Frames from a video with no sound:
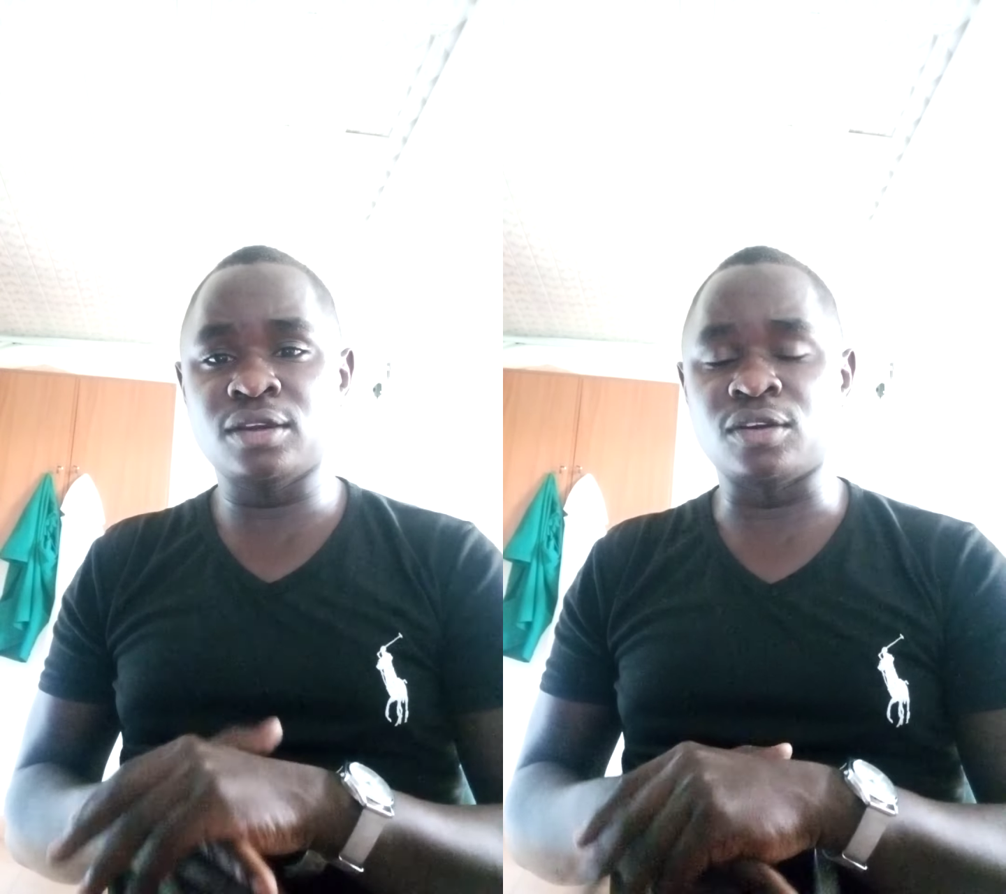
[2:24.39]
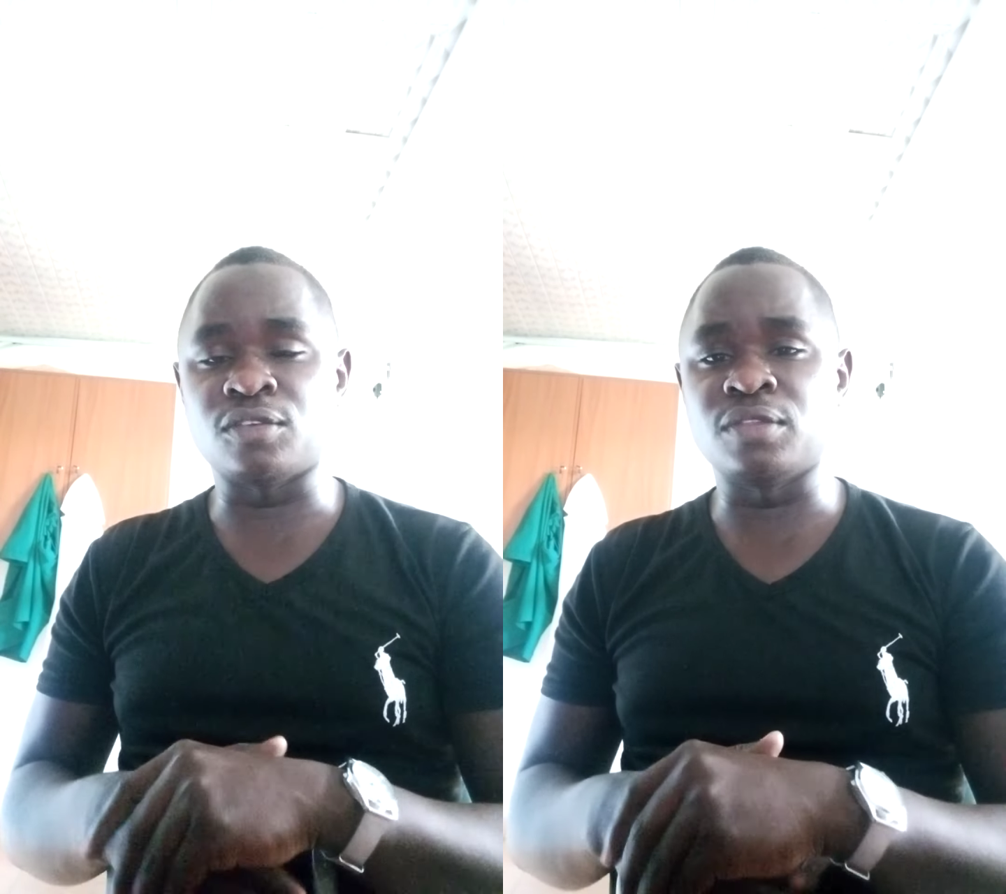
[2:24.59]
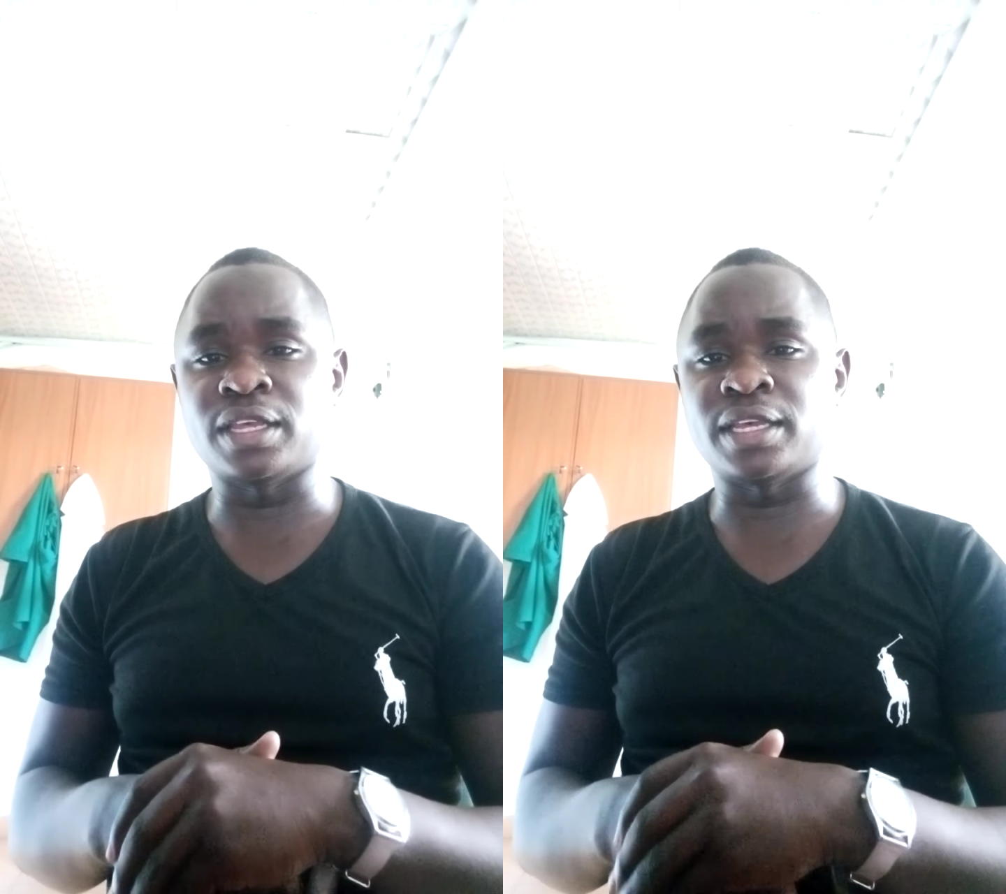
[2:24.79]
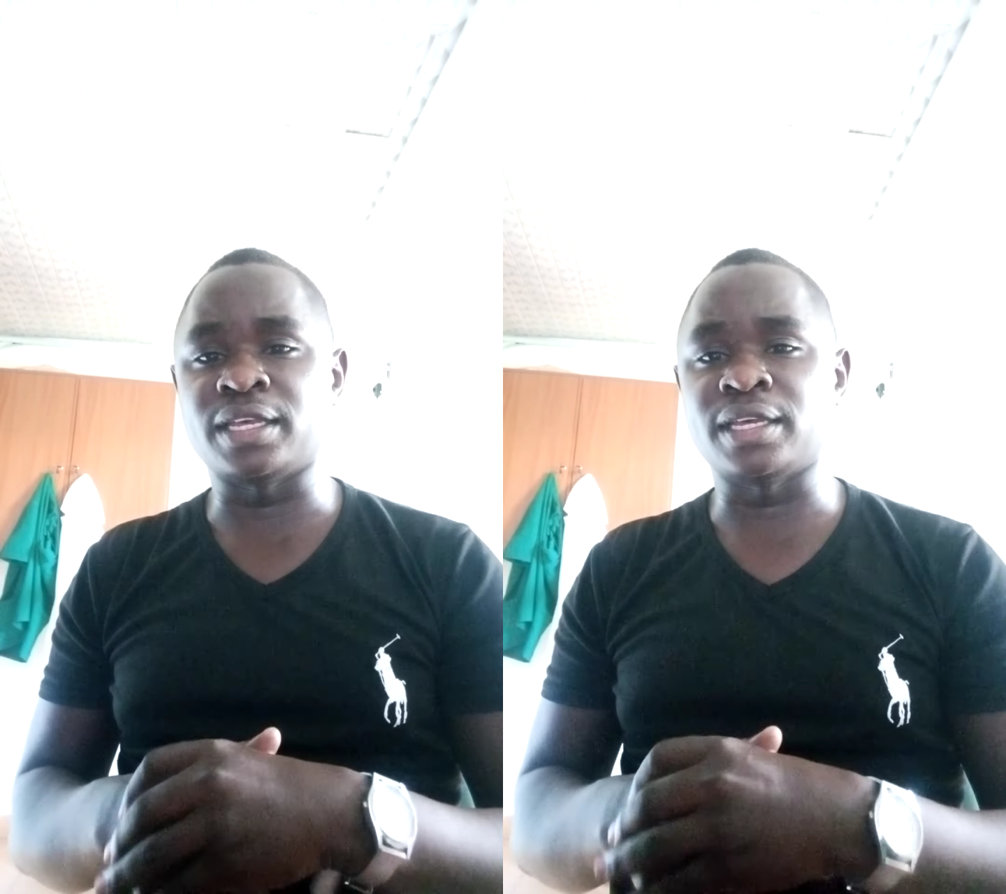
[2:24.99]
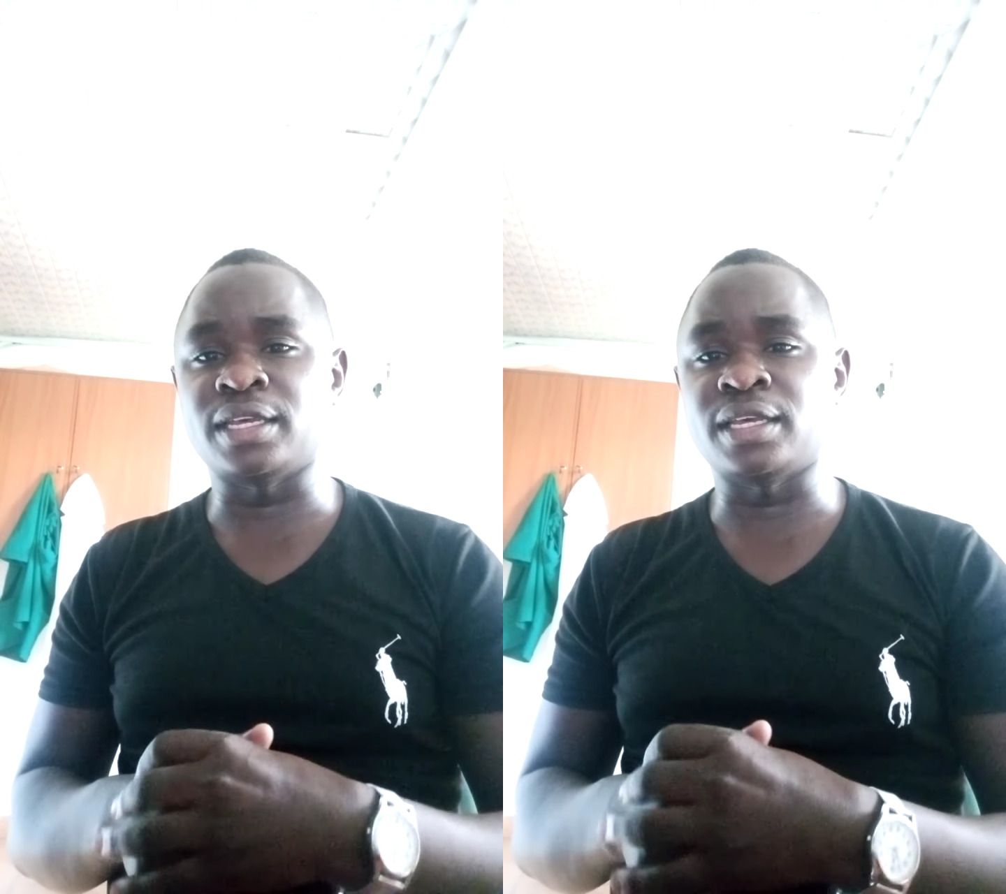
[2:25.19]
of
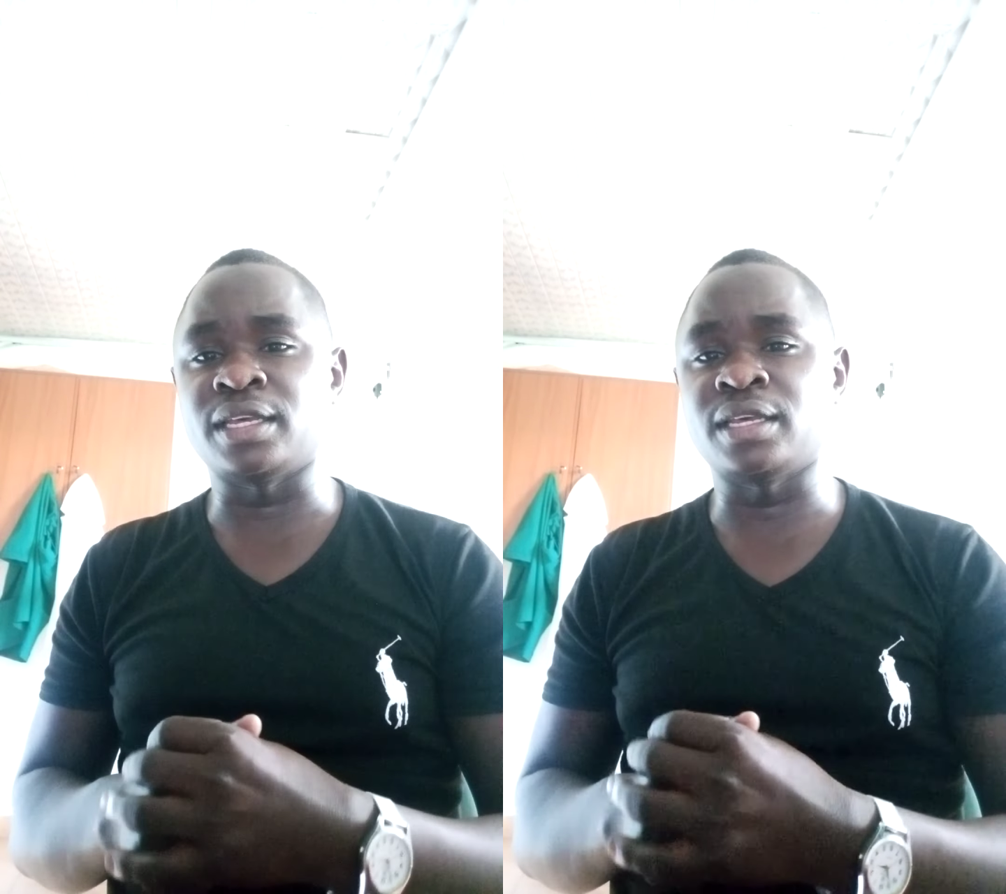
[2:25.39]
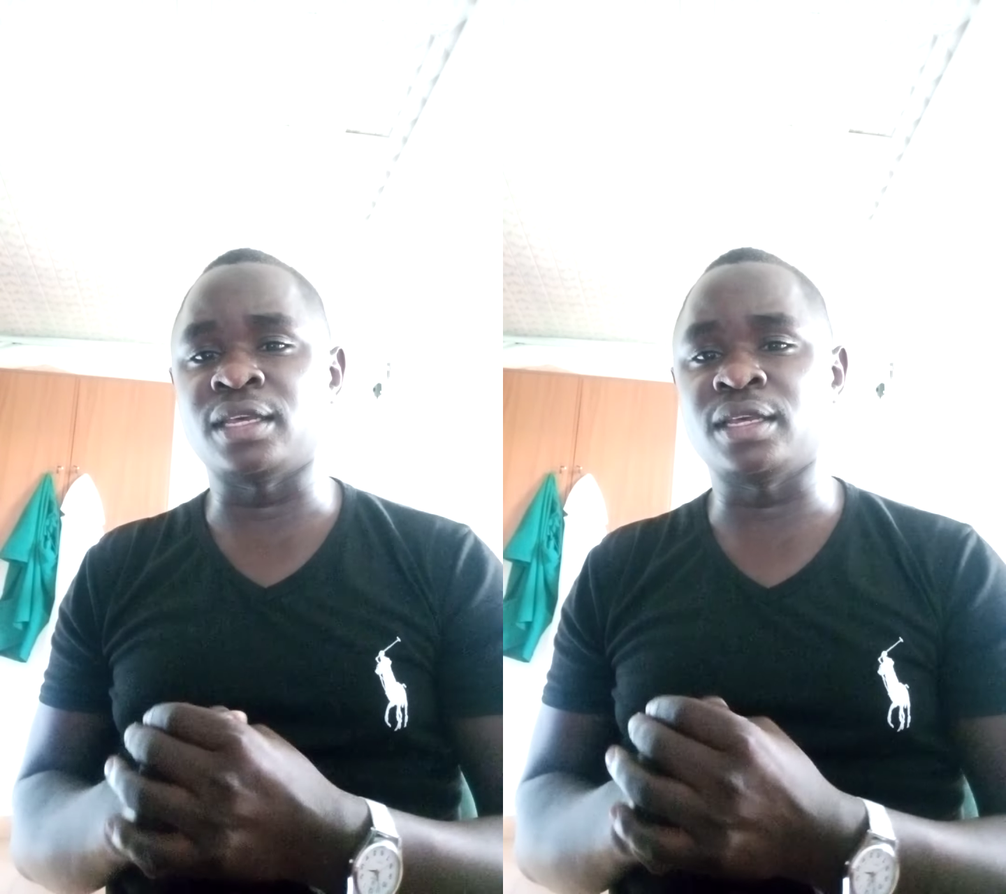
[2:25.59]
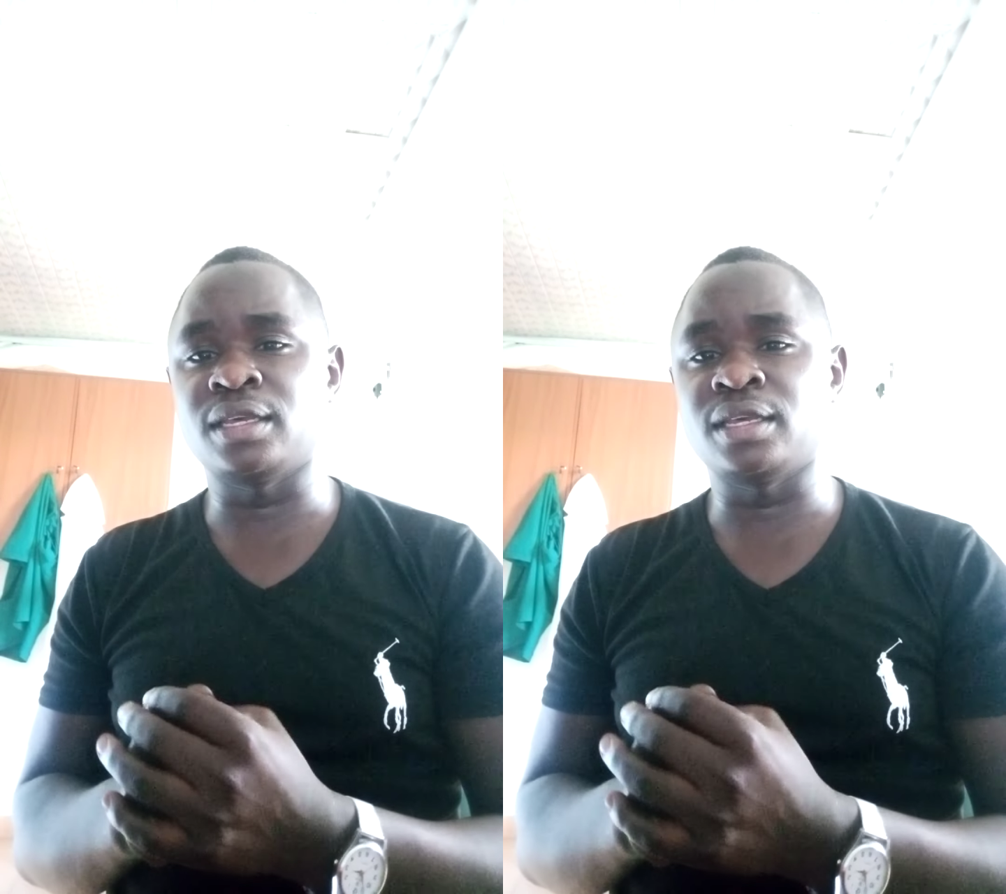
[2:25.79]
the